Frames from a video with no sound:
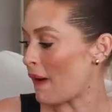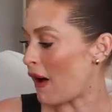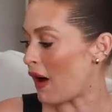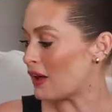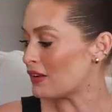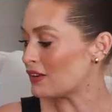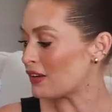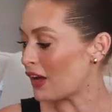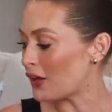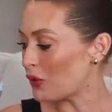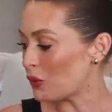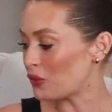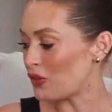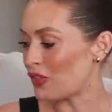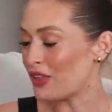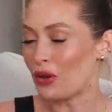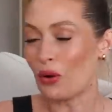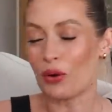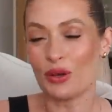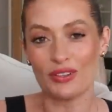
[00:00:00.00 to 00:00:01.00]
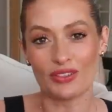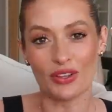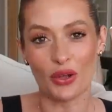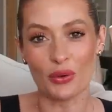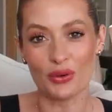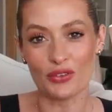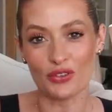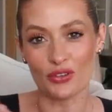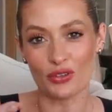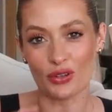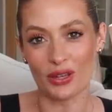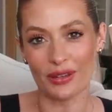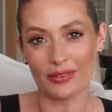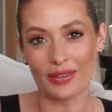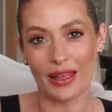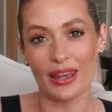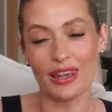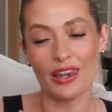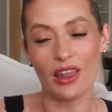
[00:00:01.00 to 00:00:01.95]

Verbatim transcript: but I also think on its own it's just got like that